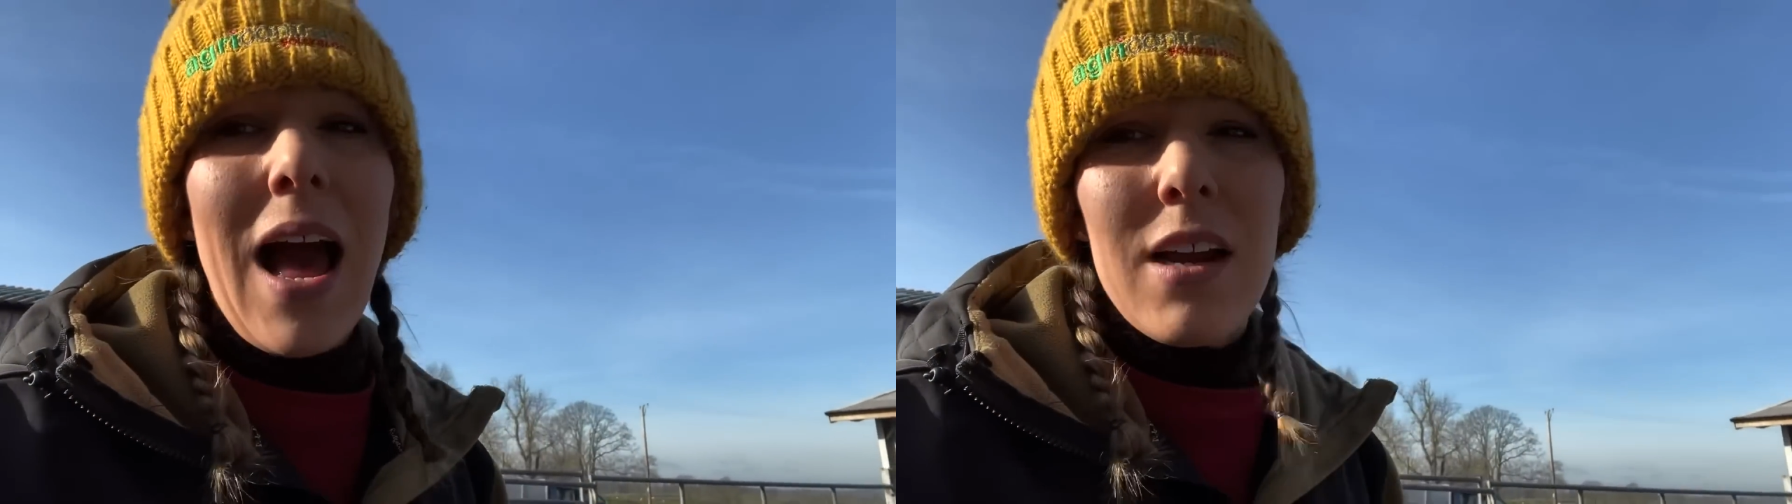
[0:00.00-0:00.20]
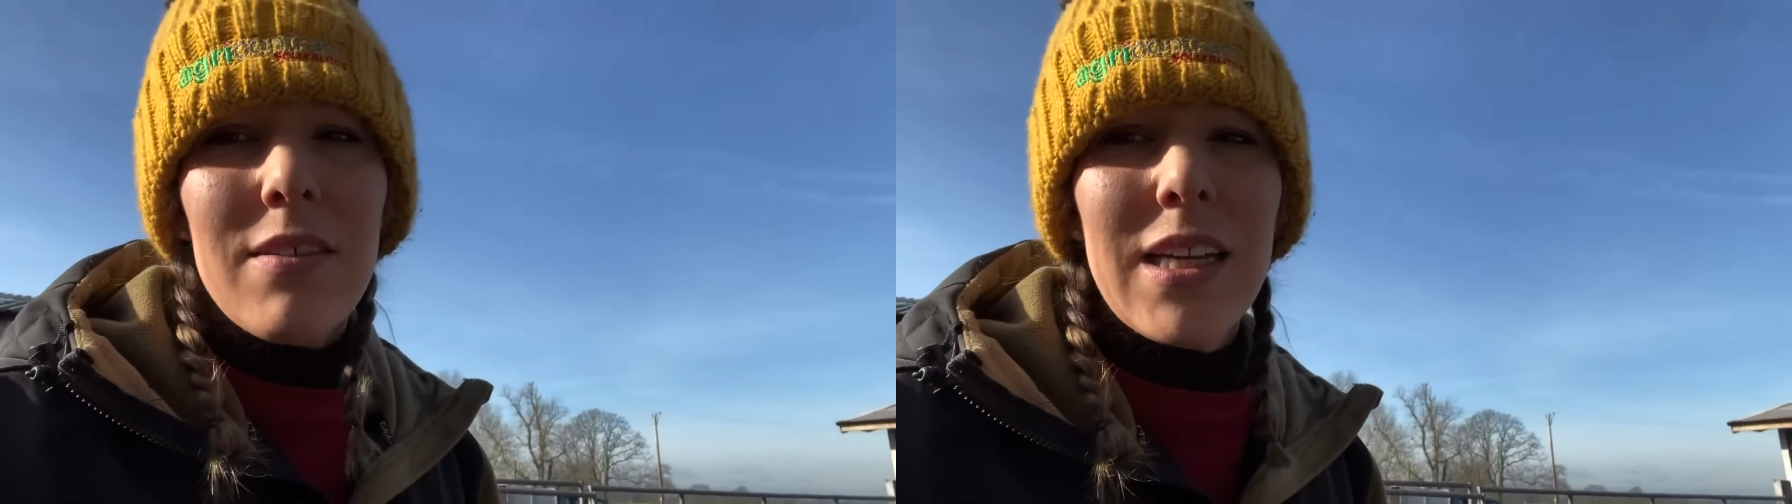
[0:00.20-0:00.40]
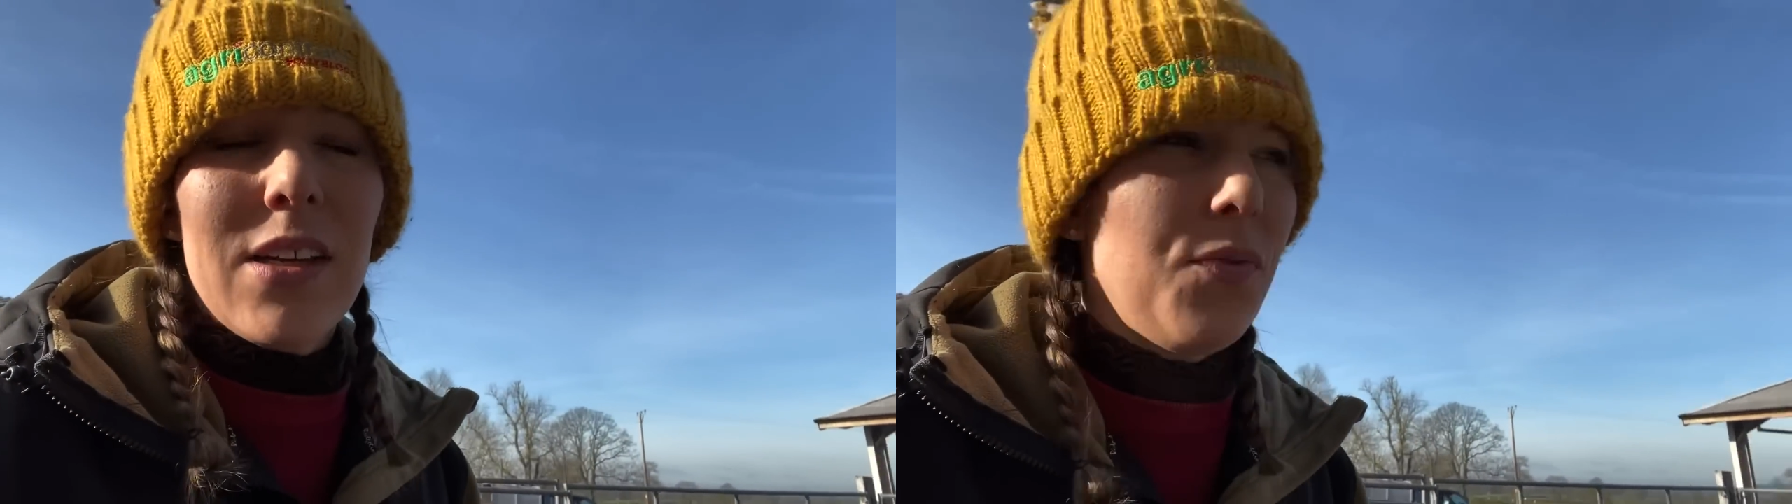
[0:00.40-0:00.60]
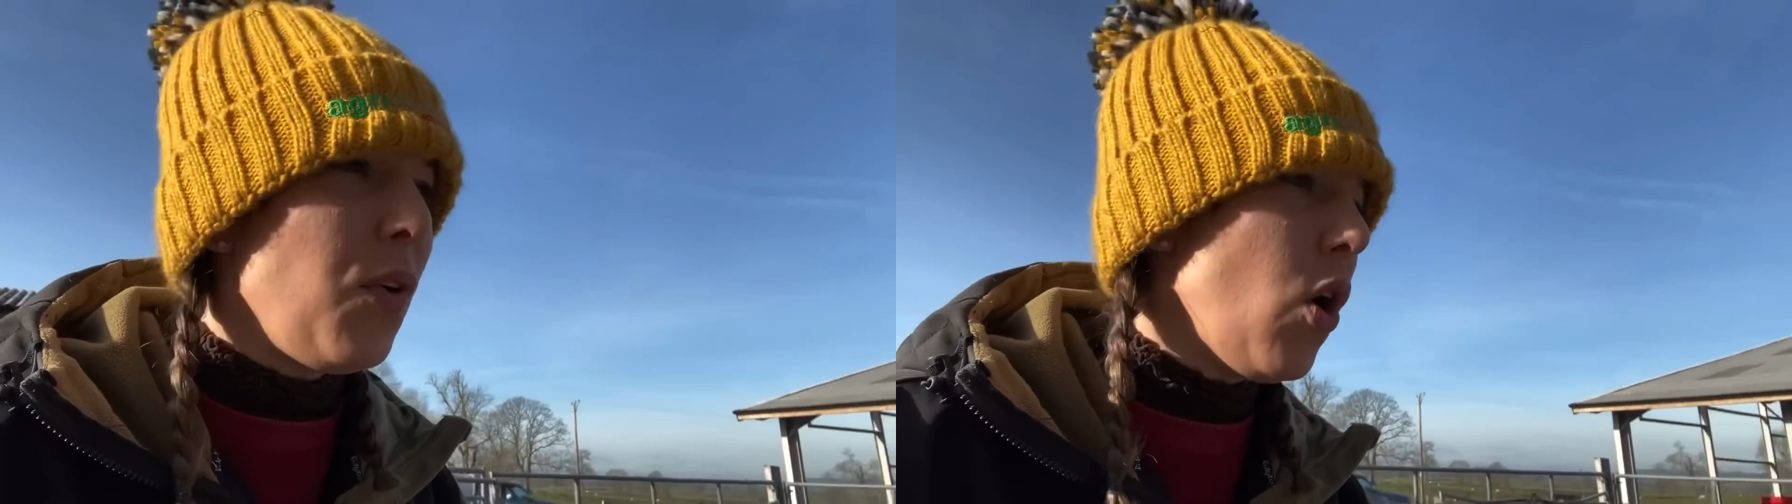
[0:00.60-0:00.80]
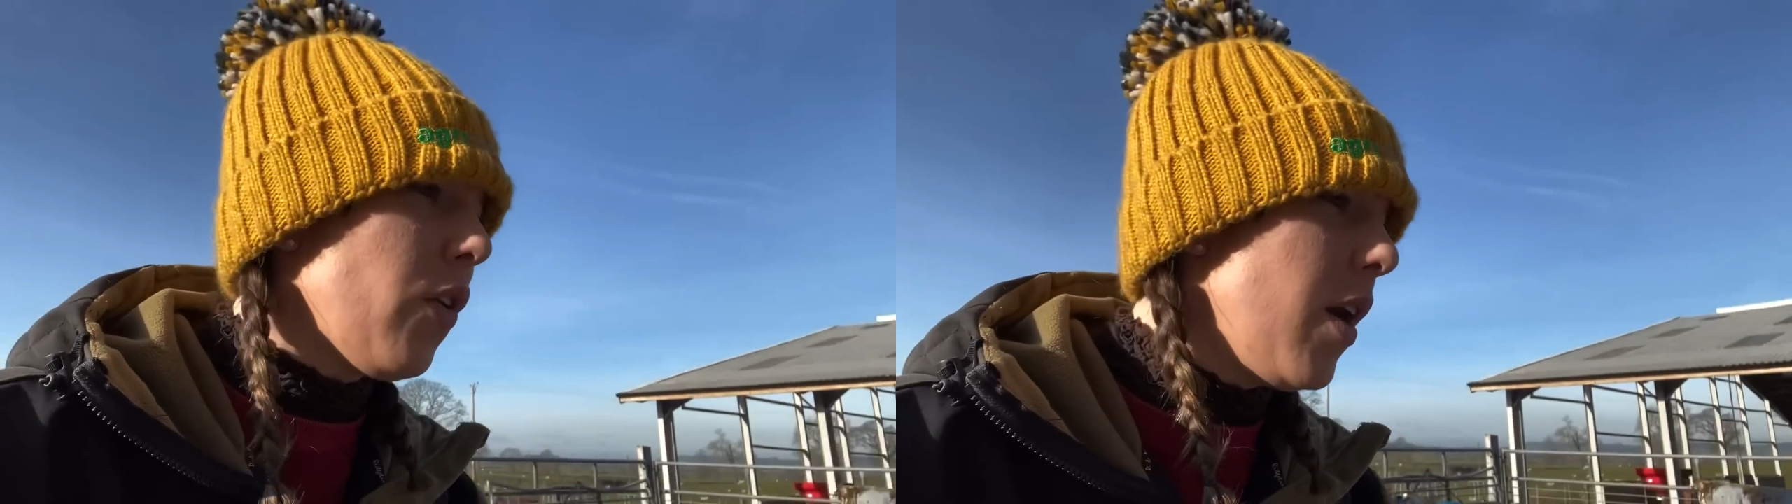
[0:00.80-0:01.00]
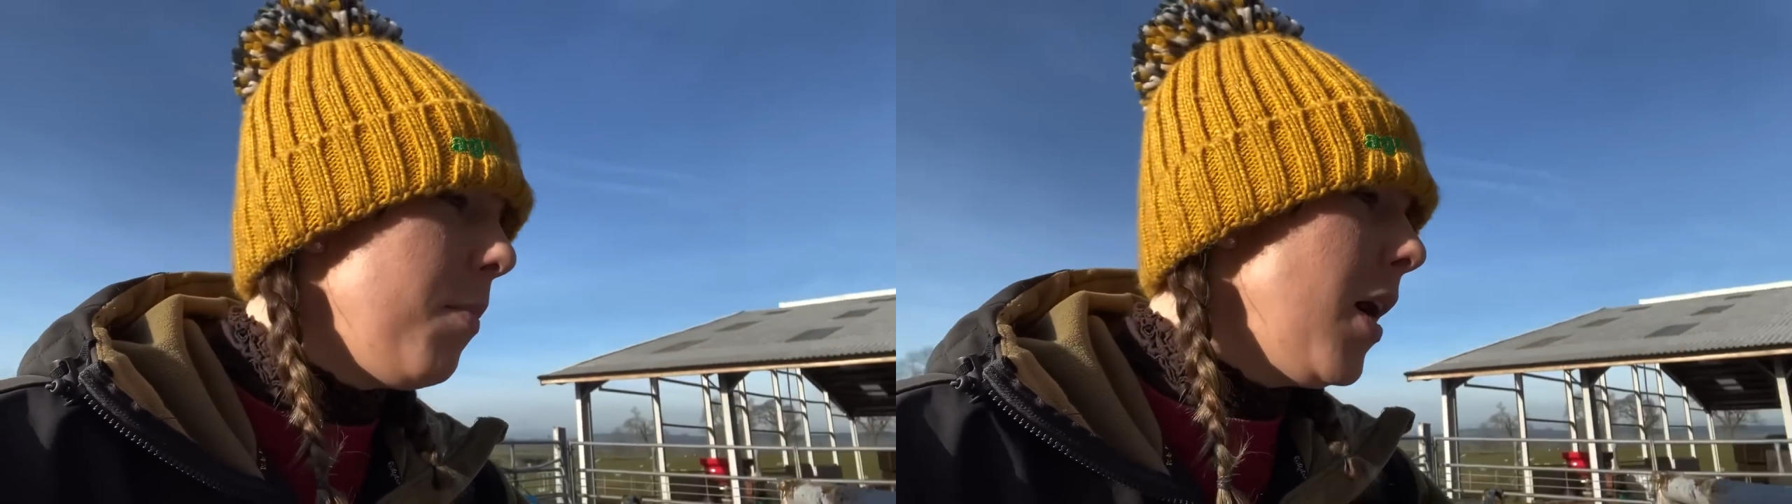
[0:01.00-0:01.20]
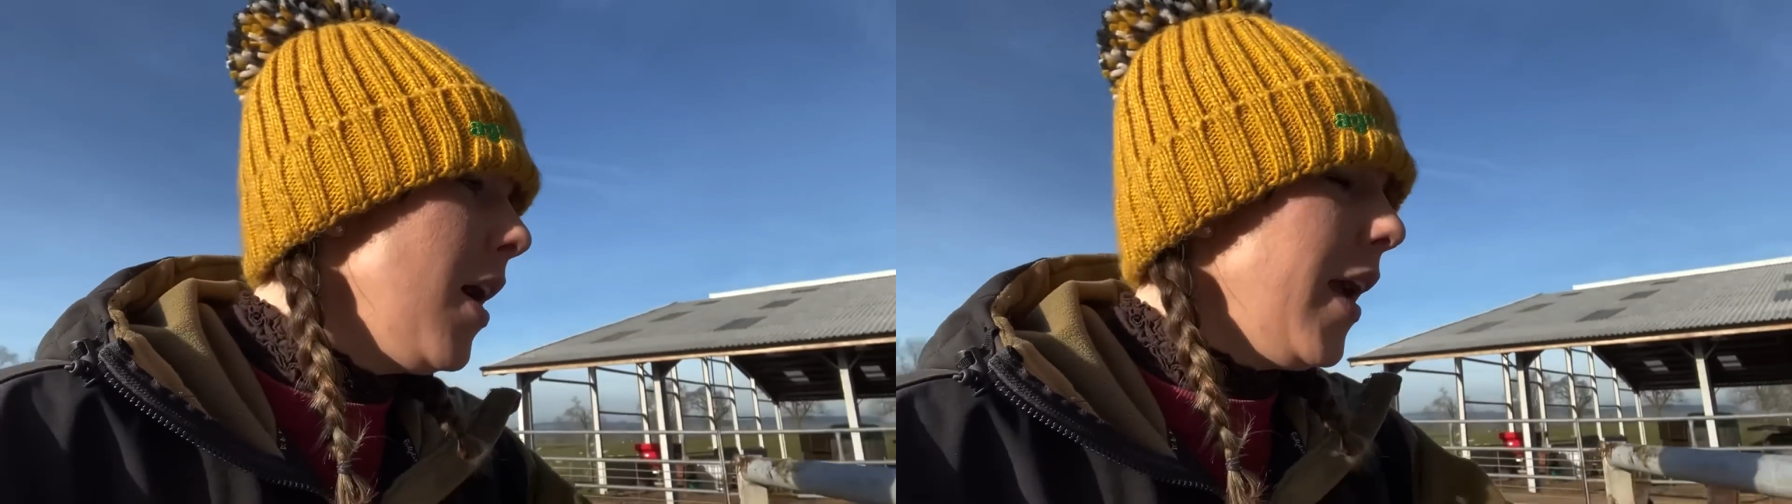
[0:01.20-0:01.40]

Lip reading: Agri-Leader Forum